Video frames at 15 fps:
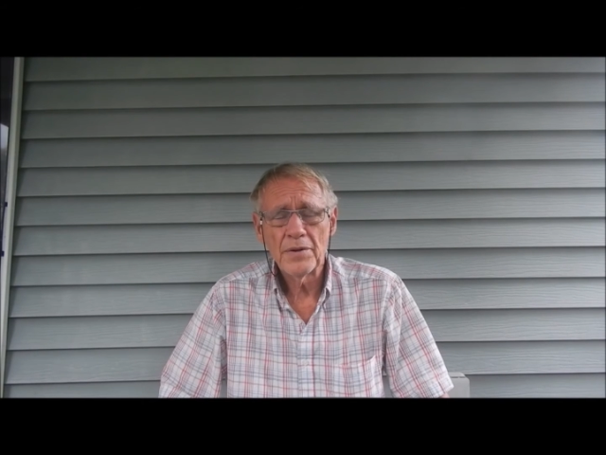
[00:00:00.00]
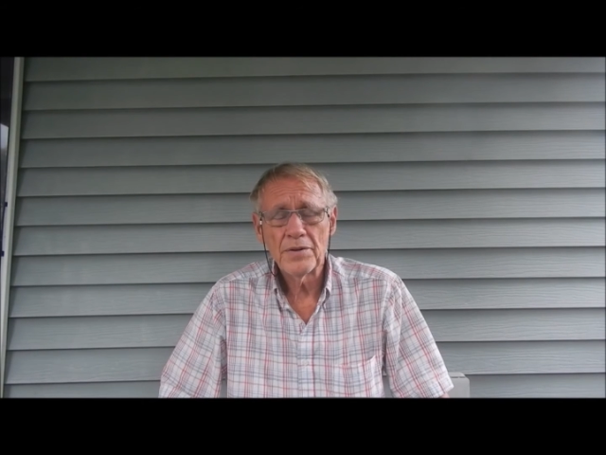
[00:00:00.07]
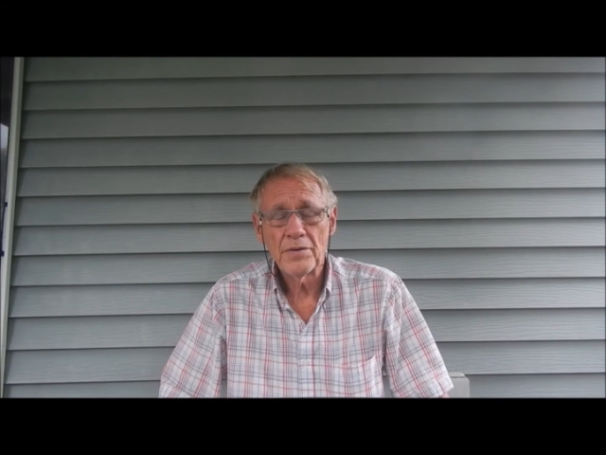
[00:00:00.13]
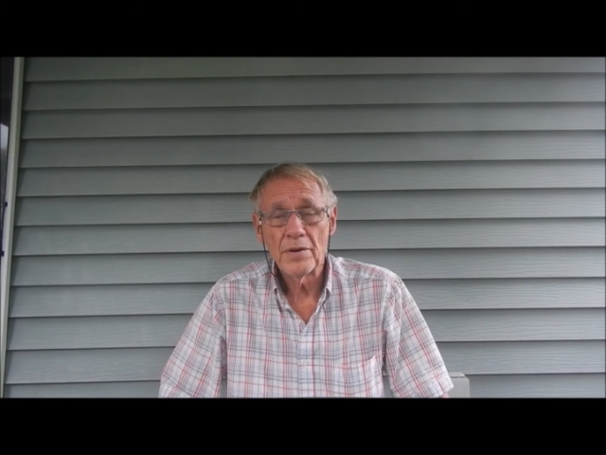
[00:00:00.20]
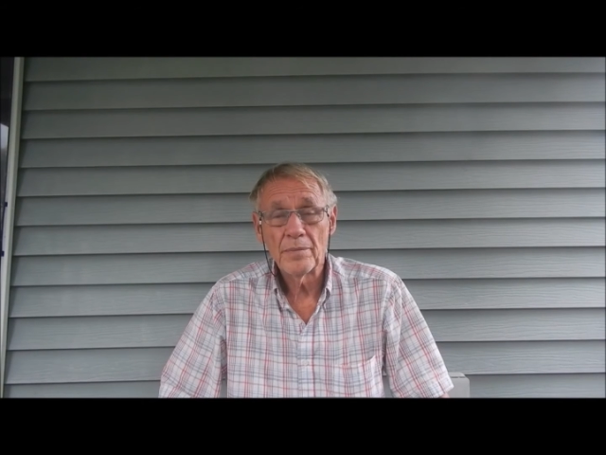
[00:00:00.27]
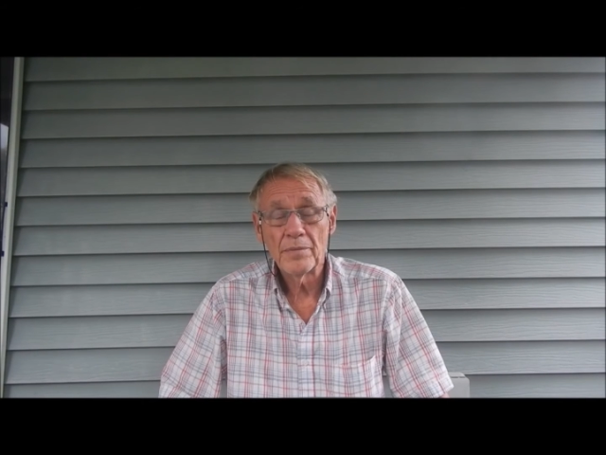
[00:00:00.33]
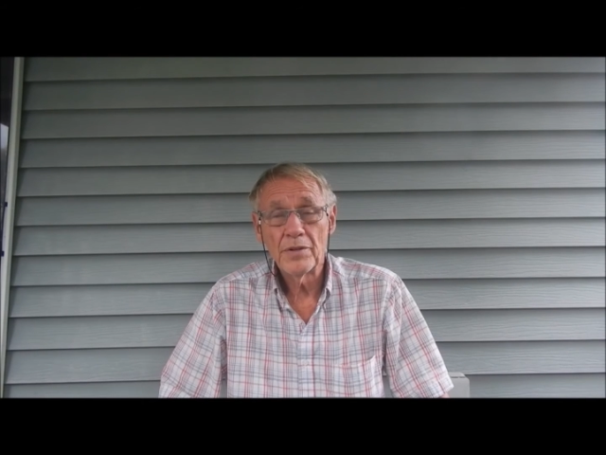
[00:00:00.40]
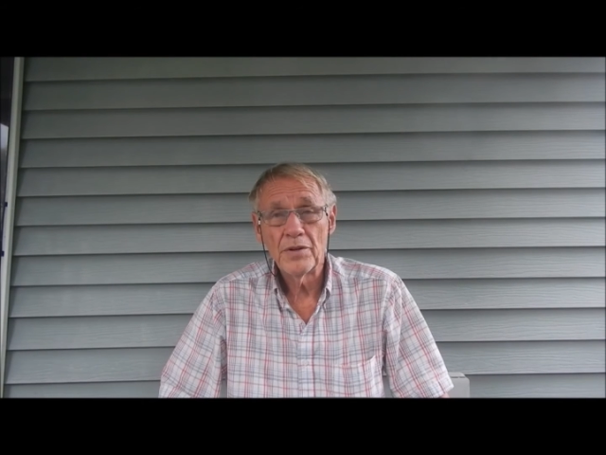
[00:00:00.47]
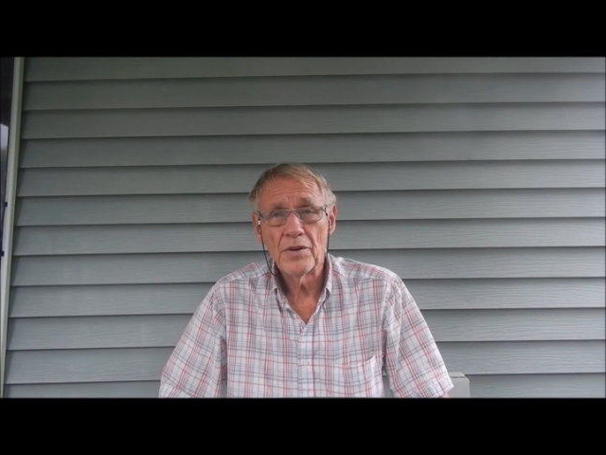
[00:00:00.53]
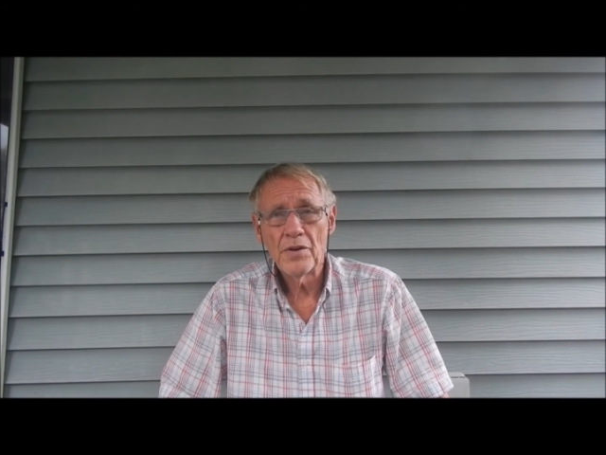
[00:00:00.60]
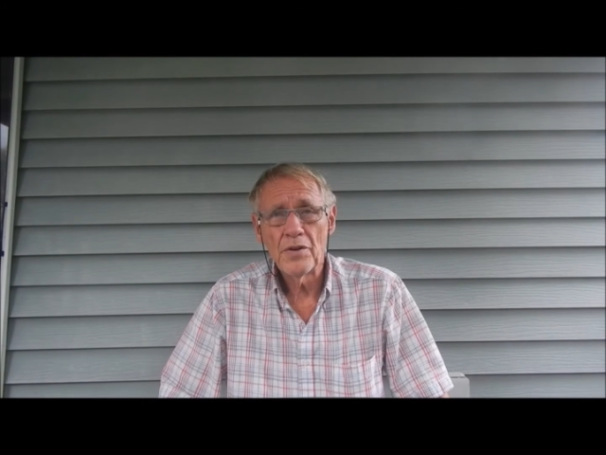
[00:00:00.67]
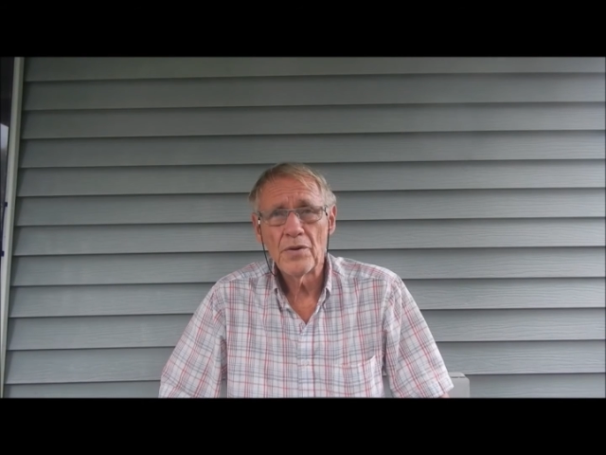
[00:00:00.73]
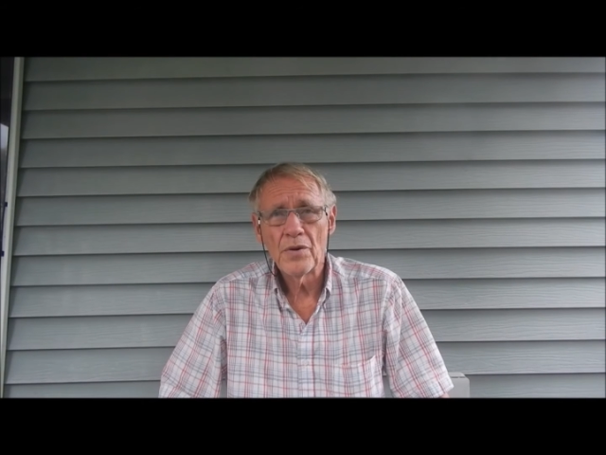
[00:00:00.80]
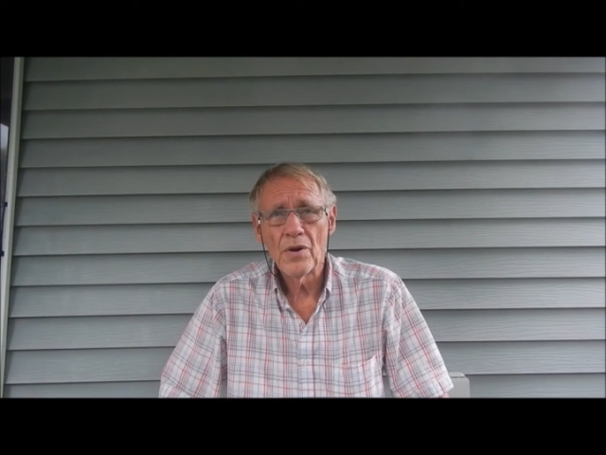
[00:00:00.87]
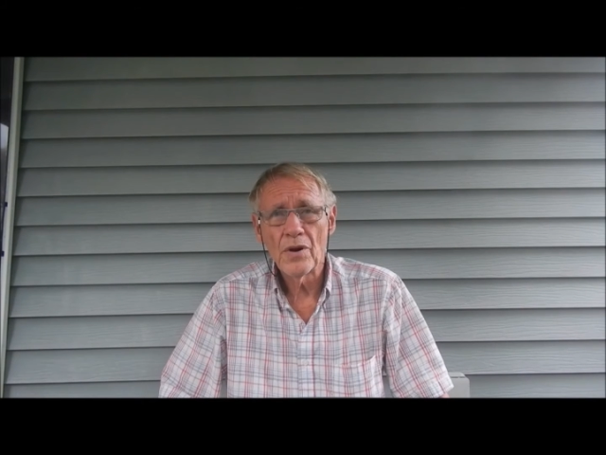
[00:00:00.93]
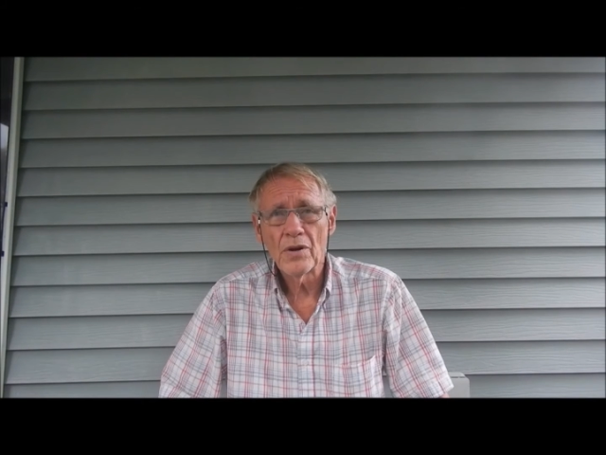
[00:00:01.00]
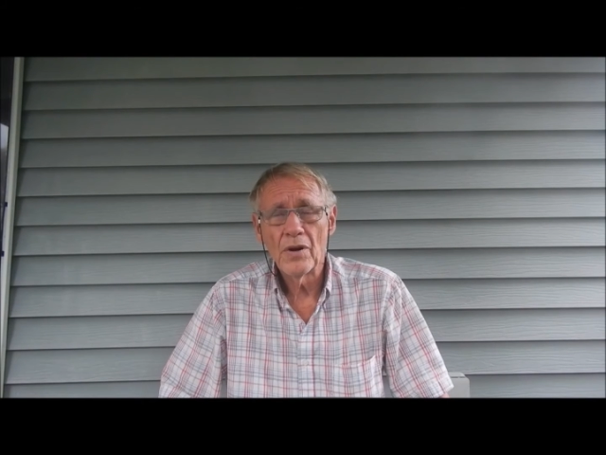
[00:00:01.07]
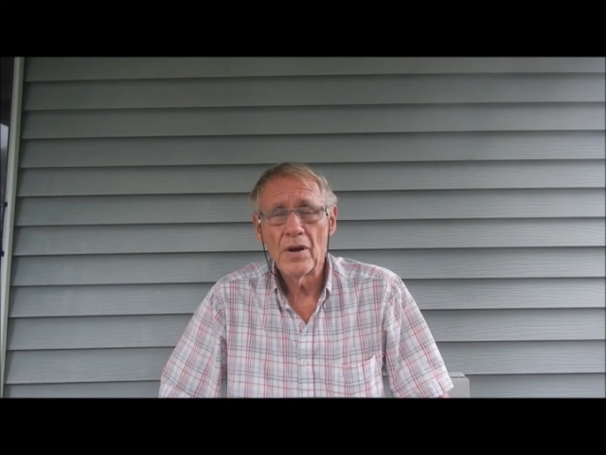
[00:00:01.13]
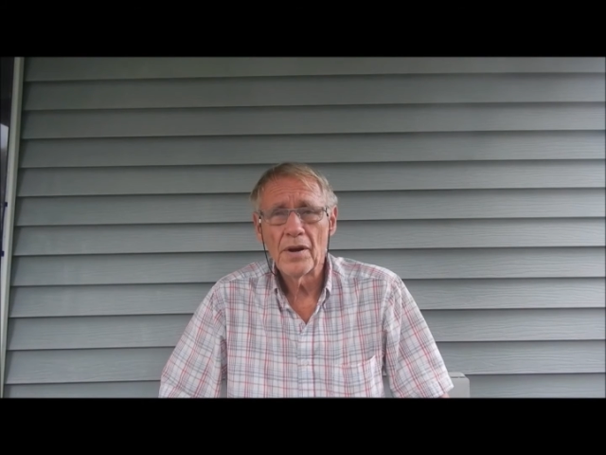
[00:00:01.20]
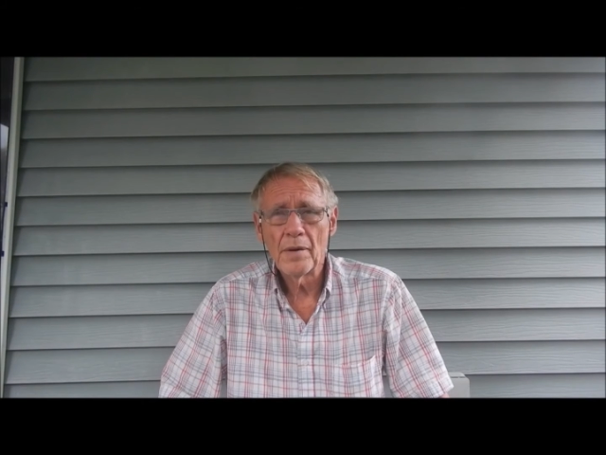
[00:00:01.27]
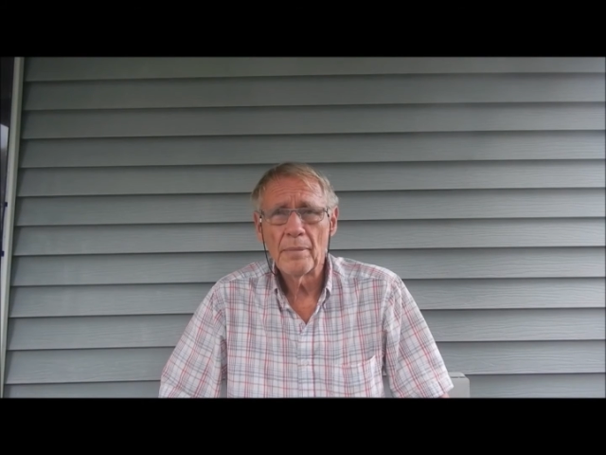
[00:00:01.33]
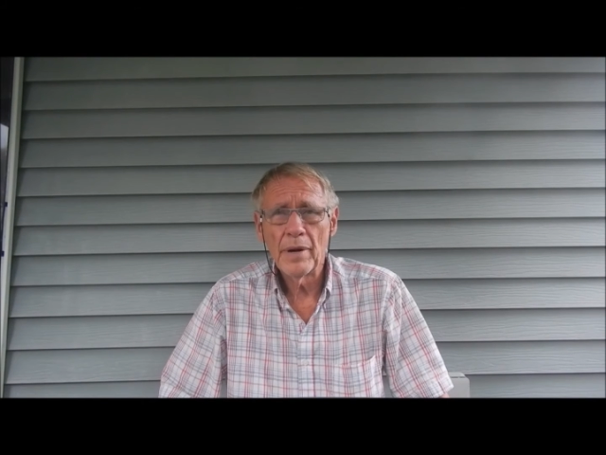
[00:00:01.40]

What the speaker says: trip to New York on the